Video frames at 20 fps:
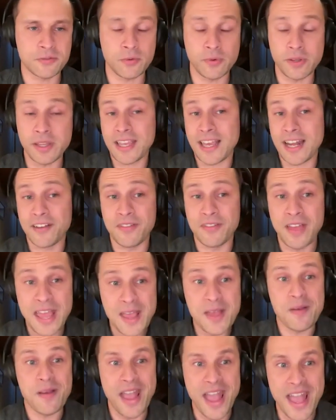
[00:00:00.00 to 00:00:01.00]
So really kind of
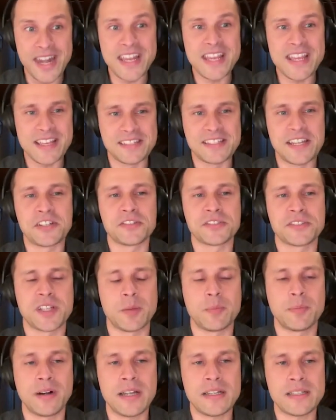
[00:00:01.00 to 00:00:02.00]
any essential
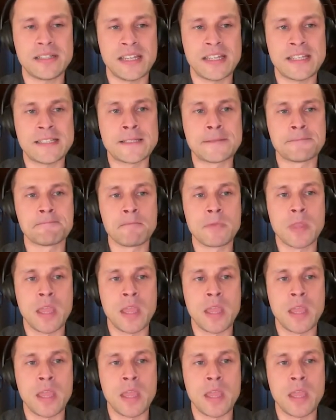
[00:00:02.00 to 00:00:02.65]
cell process,